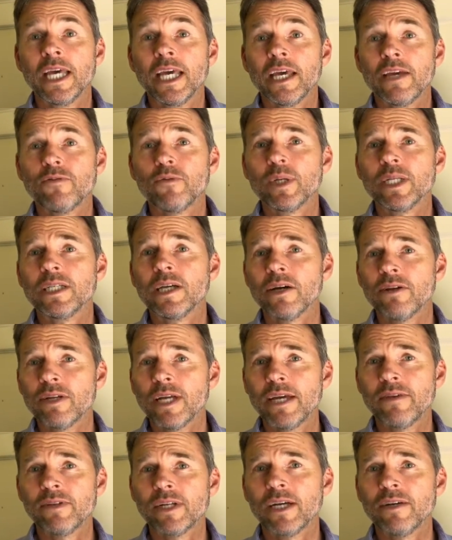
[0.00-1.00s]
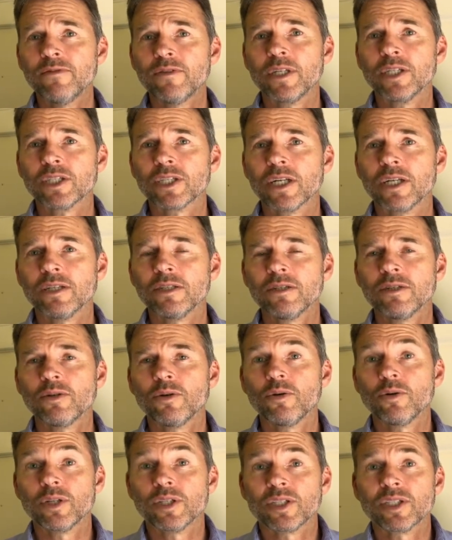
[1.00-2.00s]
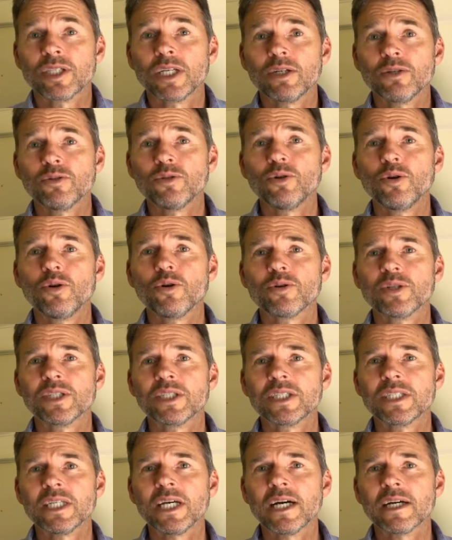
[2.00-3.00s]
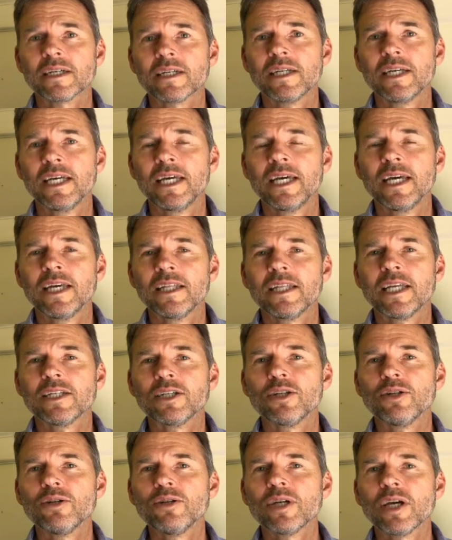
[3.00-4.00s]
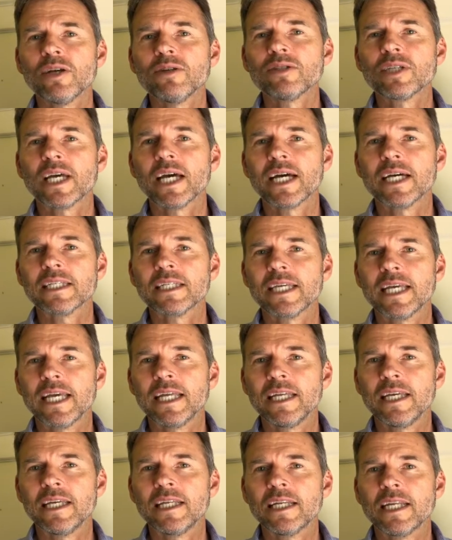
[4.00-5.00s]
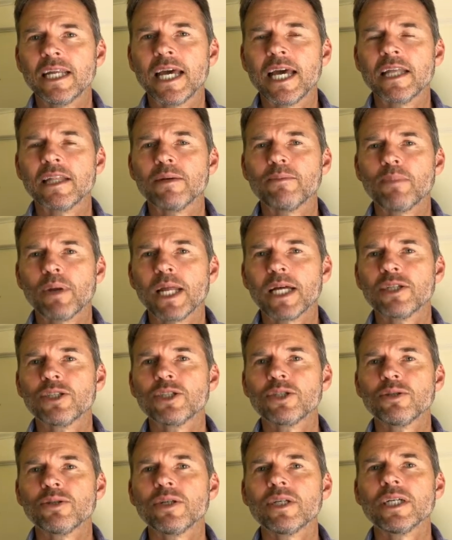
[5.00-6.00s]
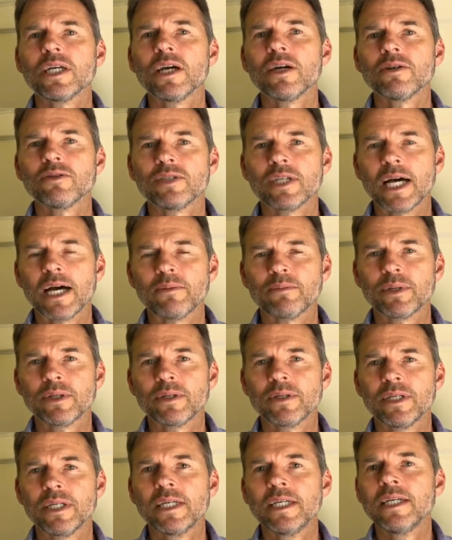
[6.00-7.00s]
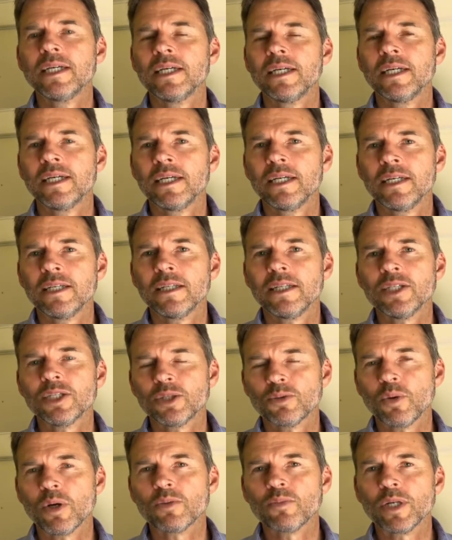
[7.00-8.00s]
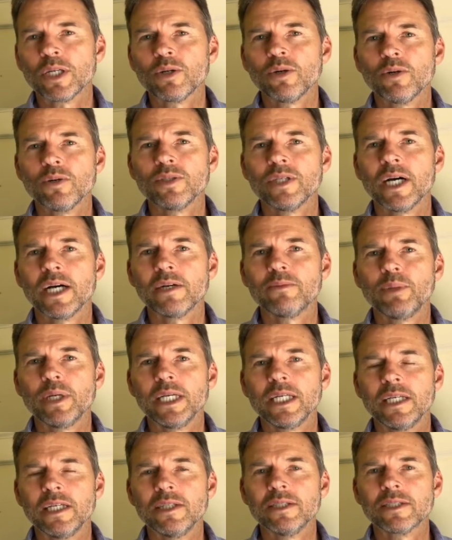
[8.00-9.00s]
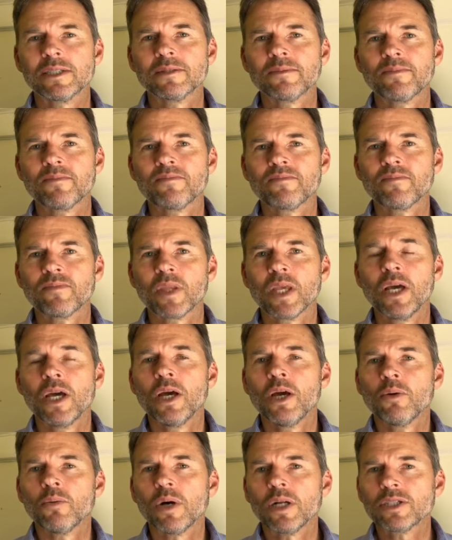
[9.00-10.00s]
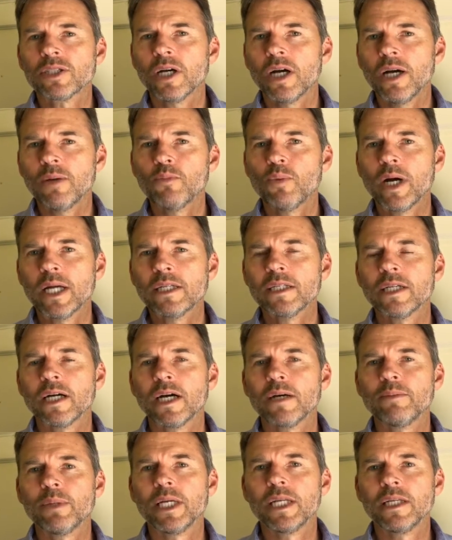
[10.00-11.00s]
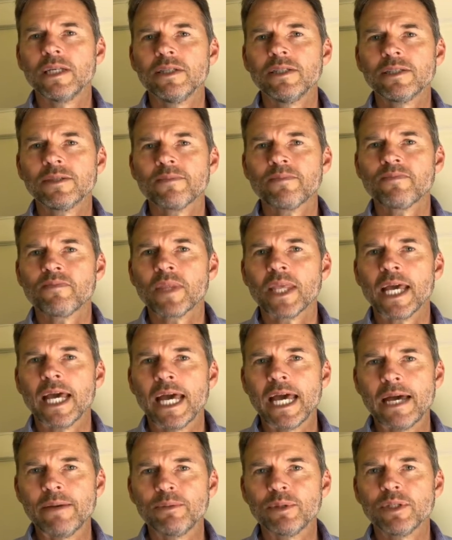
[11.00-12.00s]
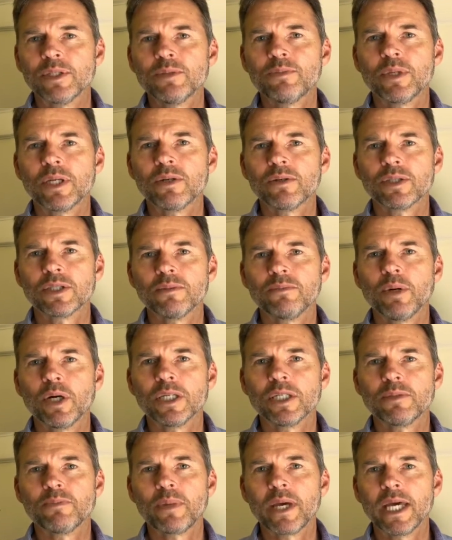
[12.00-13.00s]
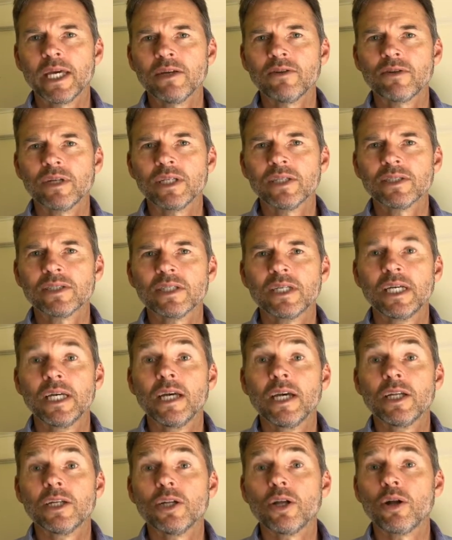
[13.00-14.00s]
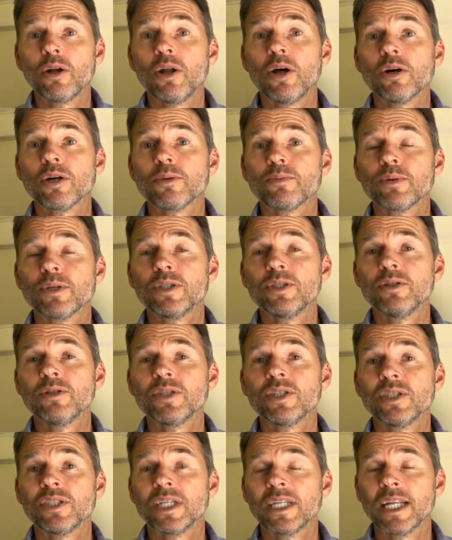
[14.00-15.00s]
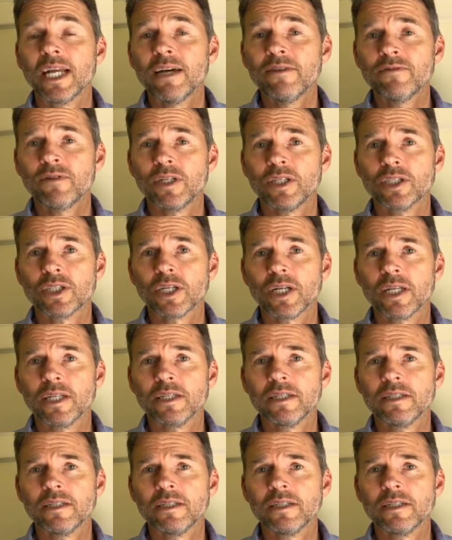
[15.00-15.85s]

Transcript: If we don't have enough insulin, or the cell door is stuck, then glucose can't get in and the blood sugar goes up. This is what we call diabetes. While type 1 diabetes happens because the body's pancreas no longer produces enough insulin,